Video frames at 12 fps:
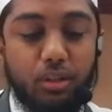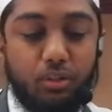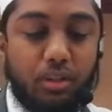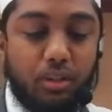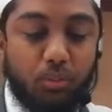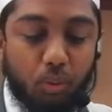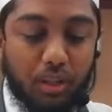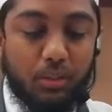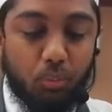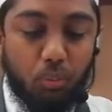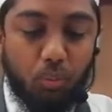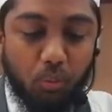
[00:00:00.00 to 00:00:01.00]
to the
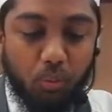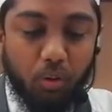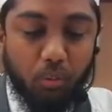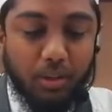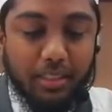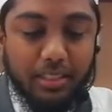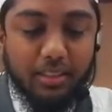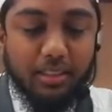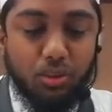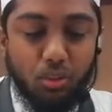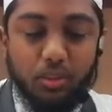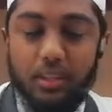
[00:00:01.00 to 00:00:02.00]
what is the
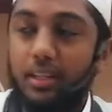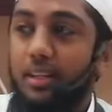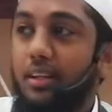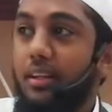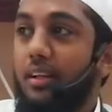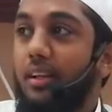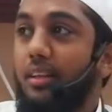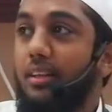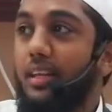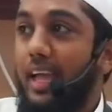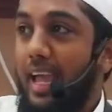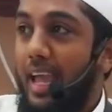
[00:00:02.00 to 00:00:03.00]
doer?
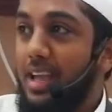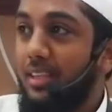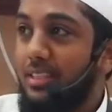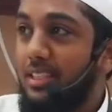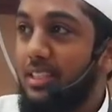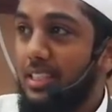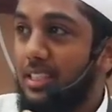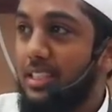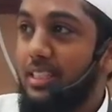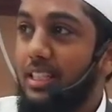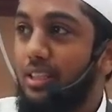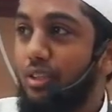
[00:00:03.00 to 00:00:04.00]
The hands is the
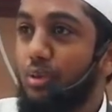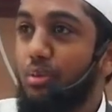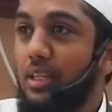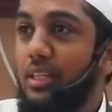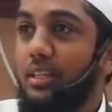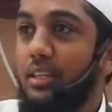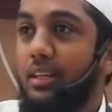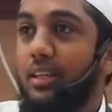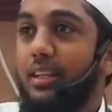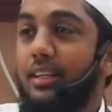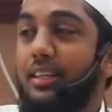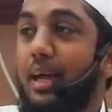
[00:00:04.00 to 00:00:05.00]
thing that's doing.
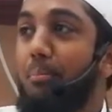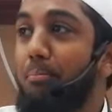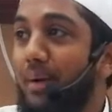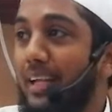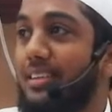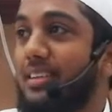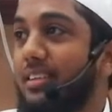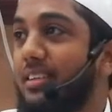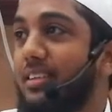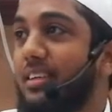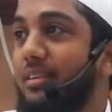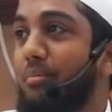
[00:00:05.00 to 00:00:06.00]
Tabat.
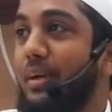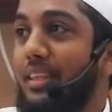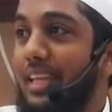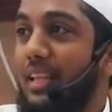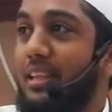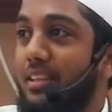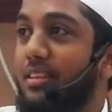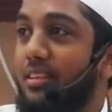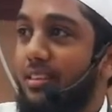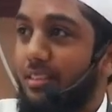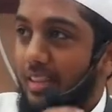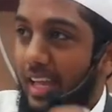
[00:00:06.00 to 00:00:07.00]
May that,
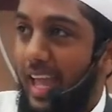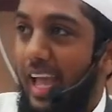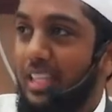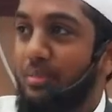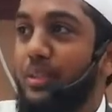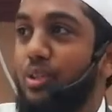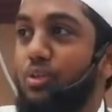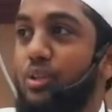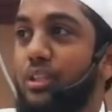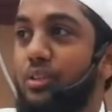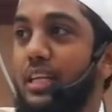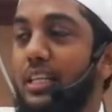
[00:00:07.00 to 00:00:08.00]
the hands be
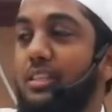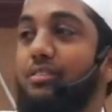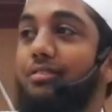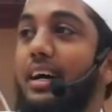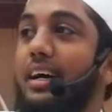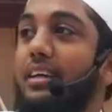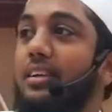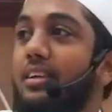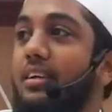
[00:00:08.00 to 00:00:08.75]
destroyed. So that's the fa'il.